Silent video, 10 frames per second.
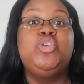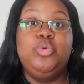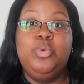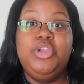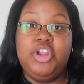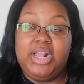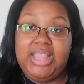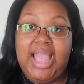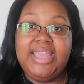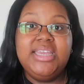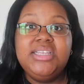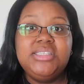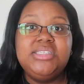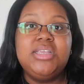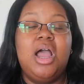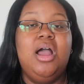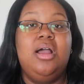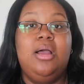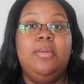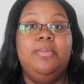to your clients,
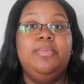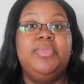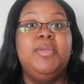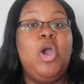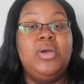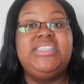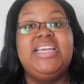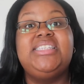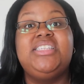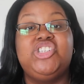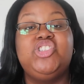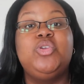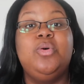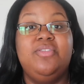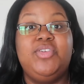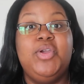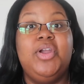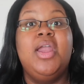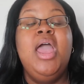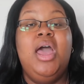um, going to esthetician school if
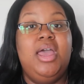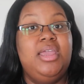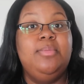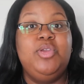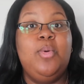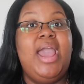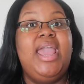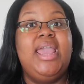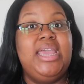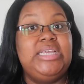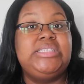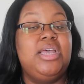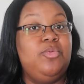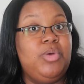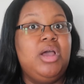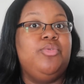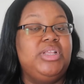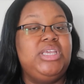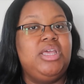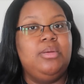you're a M U A is a
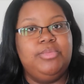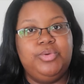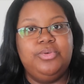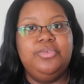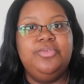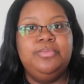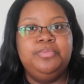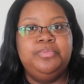really good move.